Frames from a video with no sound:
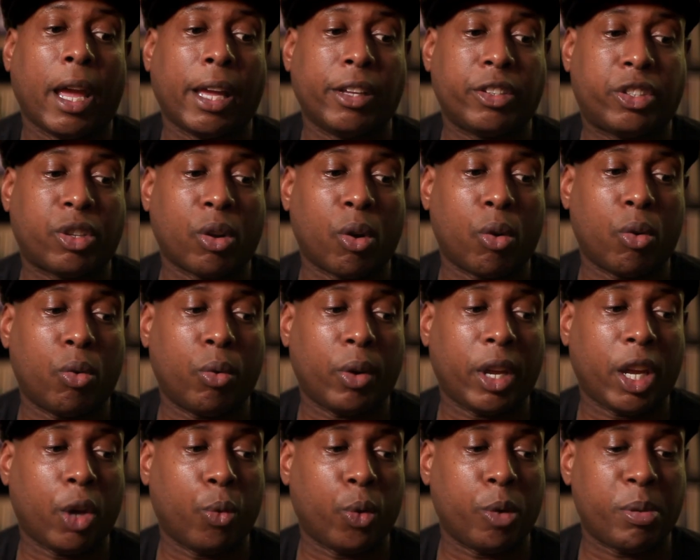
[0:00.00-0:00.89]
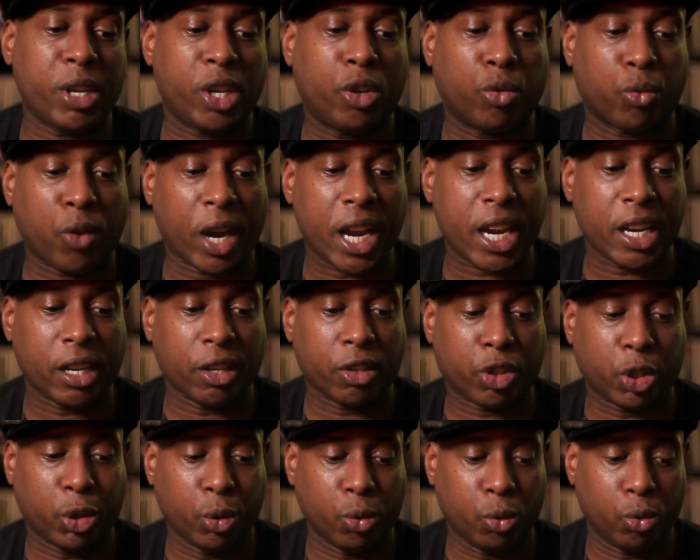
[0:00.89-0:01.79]
And so it would be
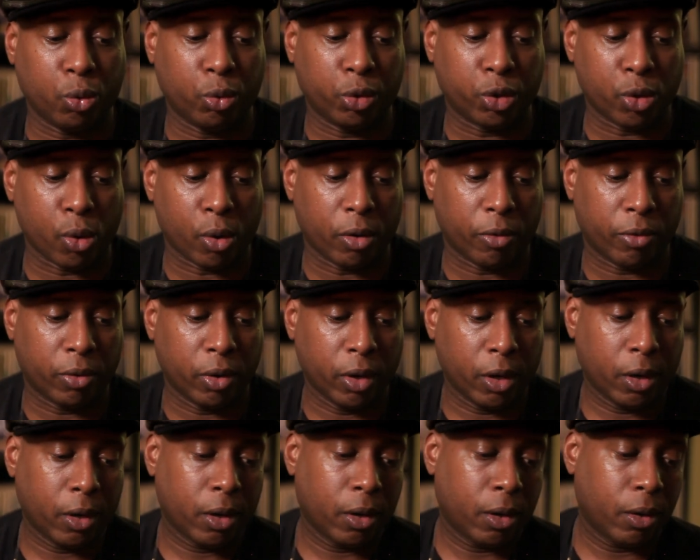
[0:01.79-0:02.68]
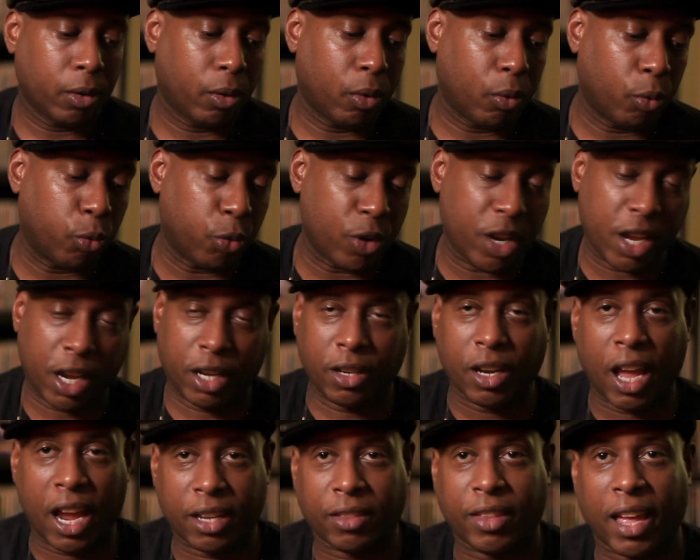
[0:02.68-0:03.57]
great to sort of
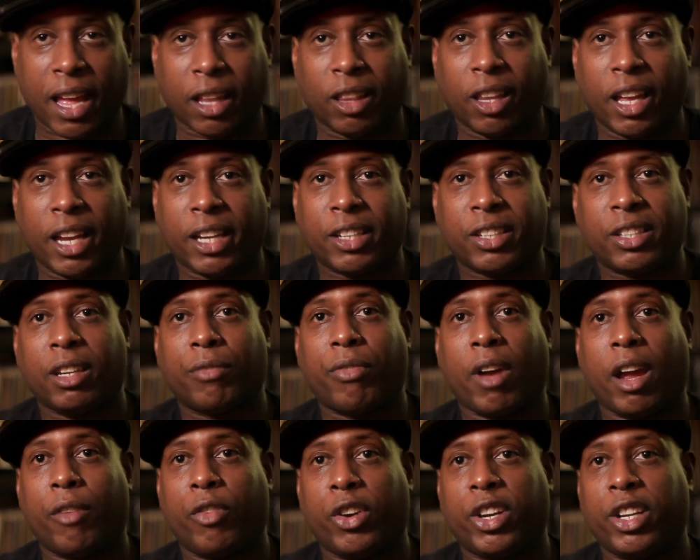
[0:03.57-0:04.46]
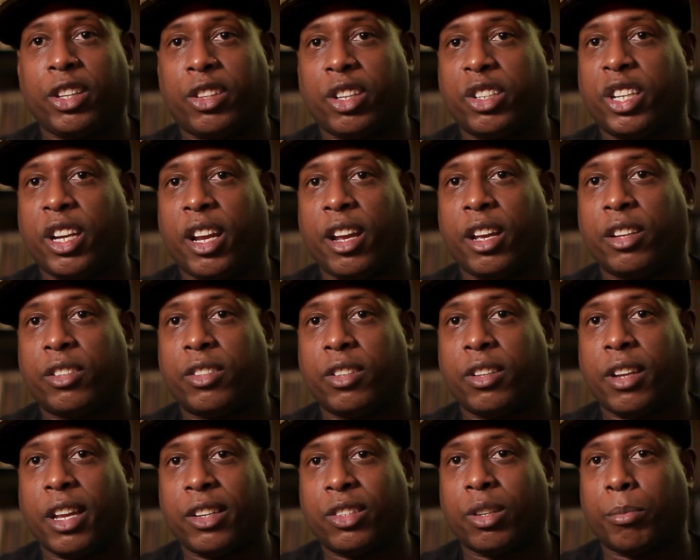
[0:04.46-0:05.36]
reignite that legacy if I ever get the chance.
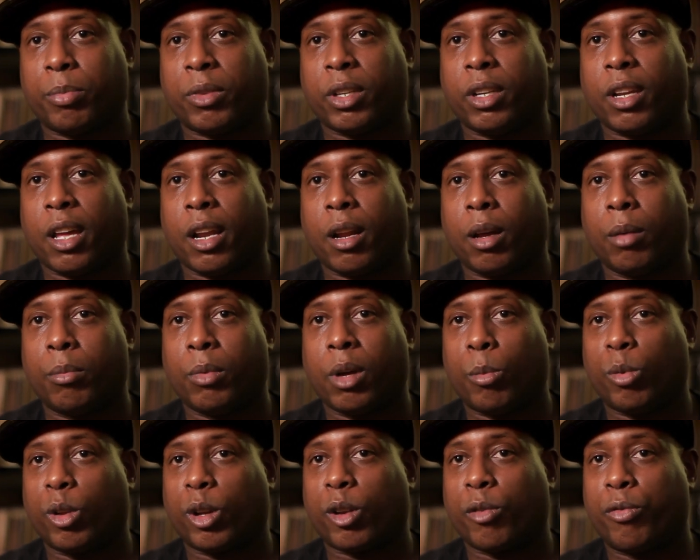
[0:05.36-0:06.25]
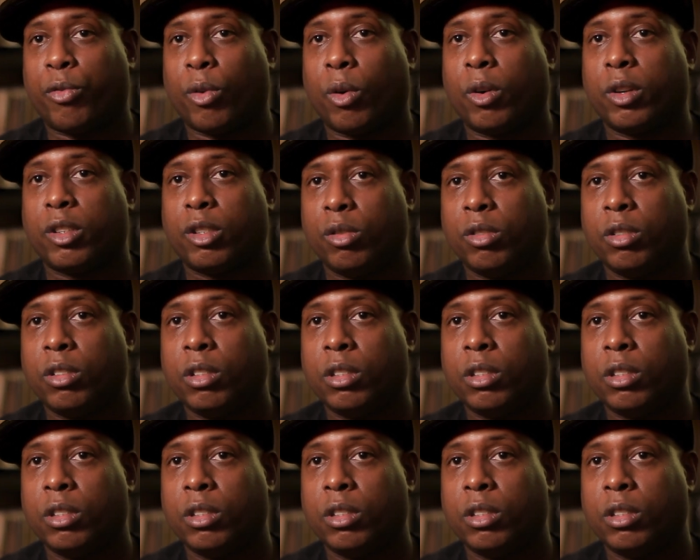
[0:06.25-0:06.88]
And that's something that I'm, I'm looking forward to.